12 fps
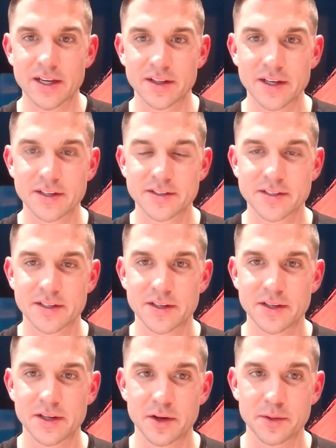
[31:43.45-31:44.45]
I like to,
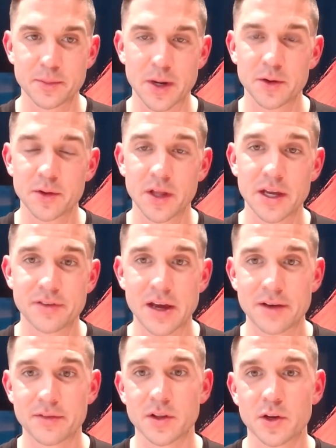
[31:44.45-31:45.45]
in my own life,
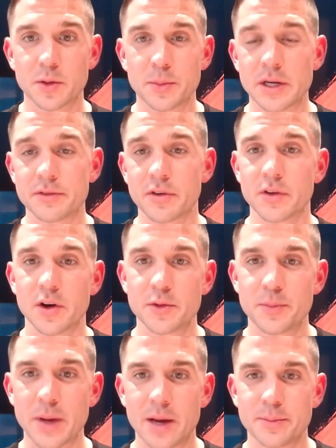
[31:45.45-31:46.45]
have a little bit of a
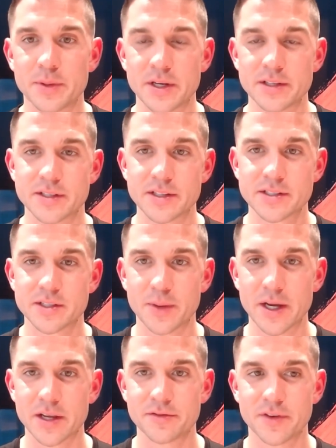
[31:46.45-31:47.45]
roadmap and a system
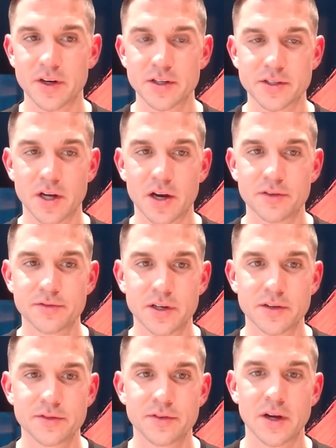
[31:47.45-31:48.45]
I can function off
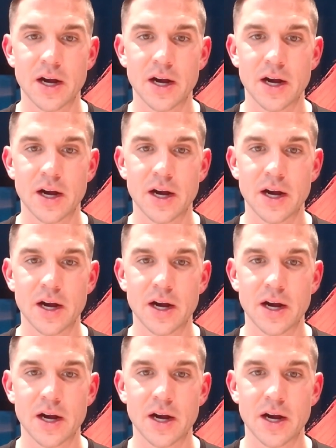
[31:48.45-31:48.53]
of.